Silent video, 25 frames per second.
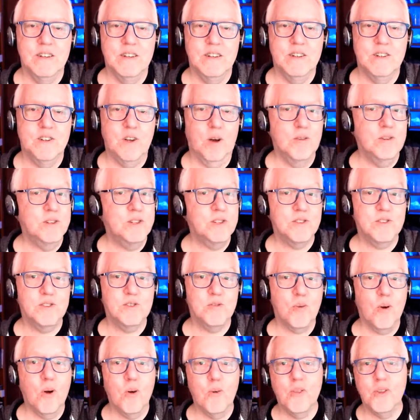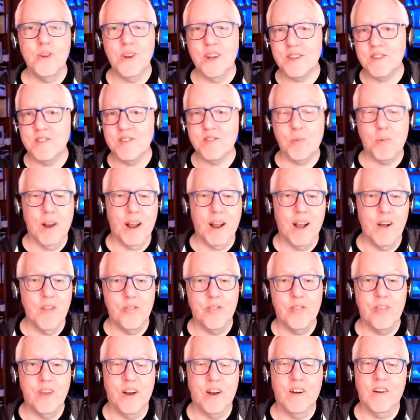Don't just throw the next one out
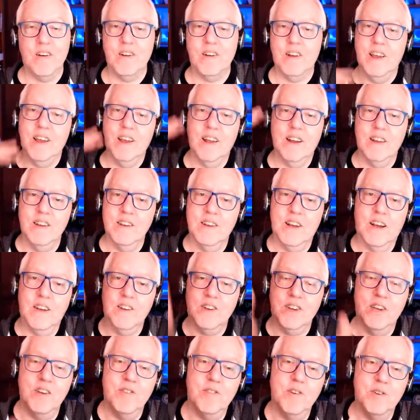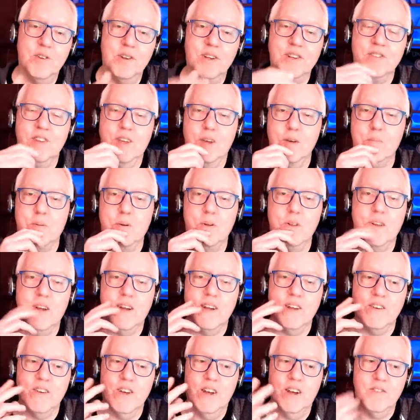there. And I'll give you an example.
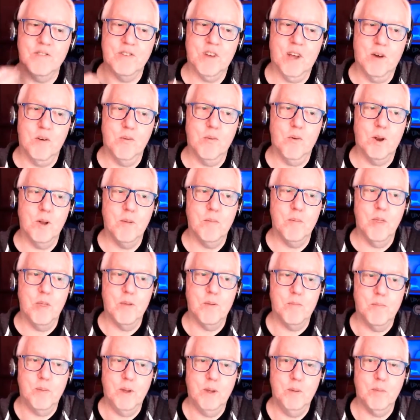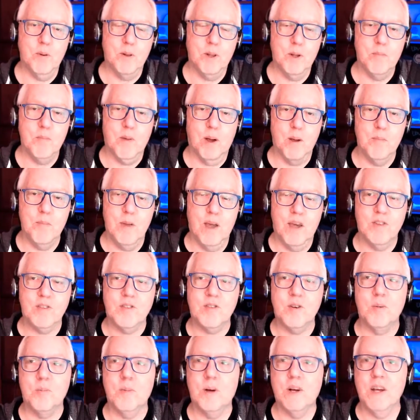I've got one of the people in my
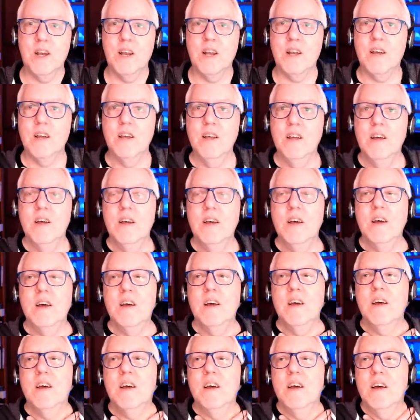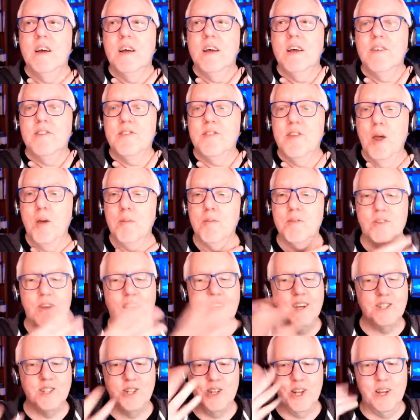mastermind. His name is
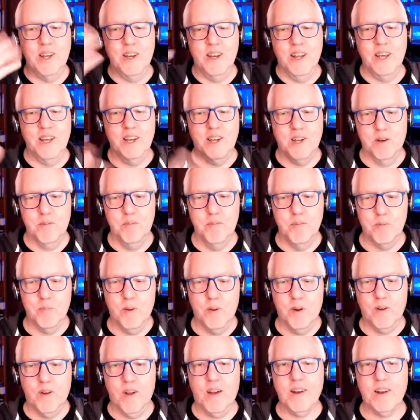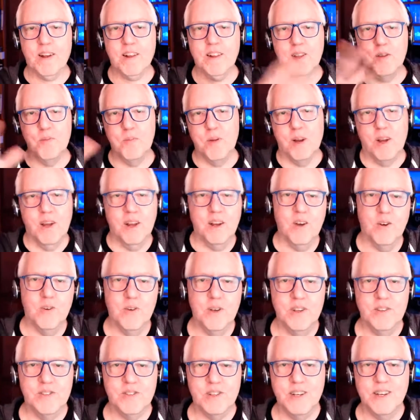AJ, and he comes periodically, but I know
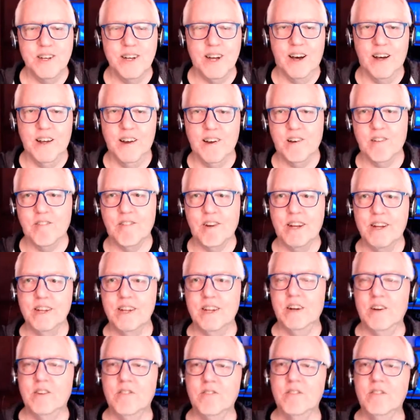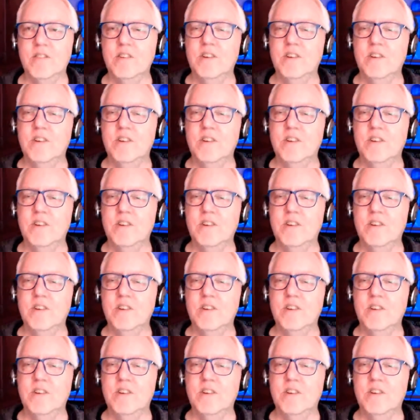he's in Ghana right now.